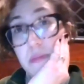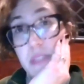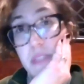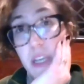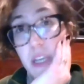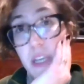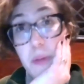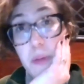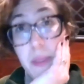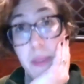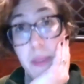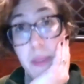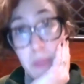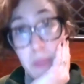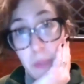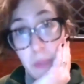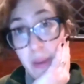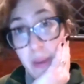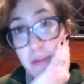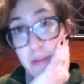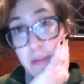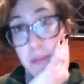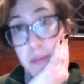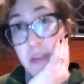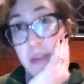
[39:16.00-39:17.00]
sell people
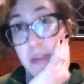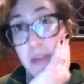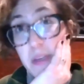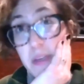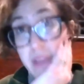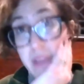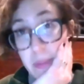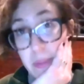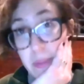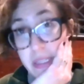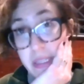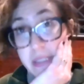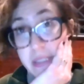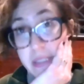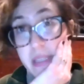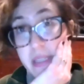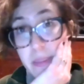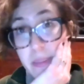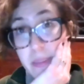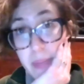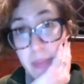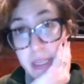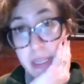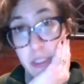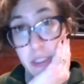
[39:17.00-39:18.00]
away from their families as
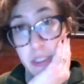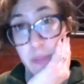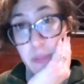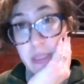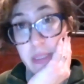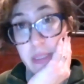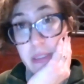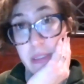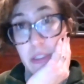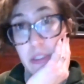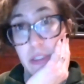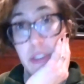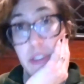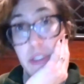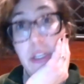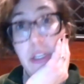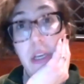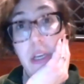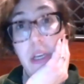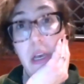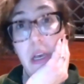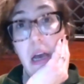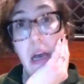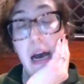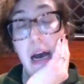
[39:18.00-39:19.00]
a punishment,
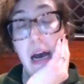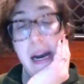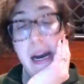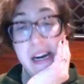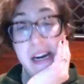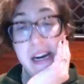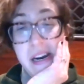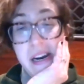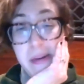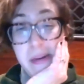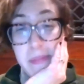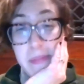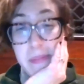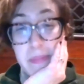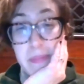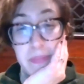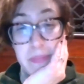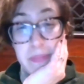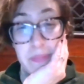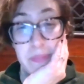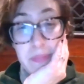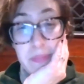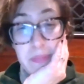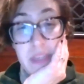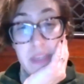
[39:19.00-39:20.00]
um,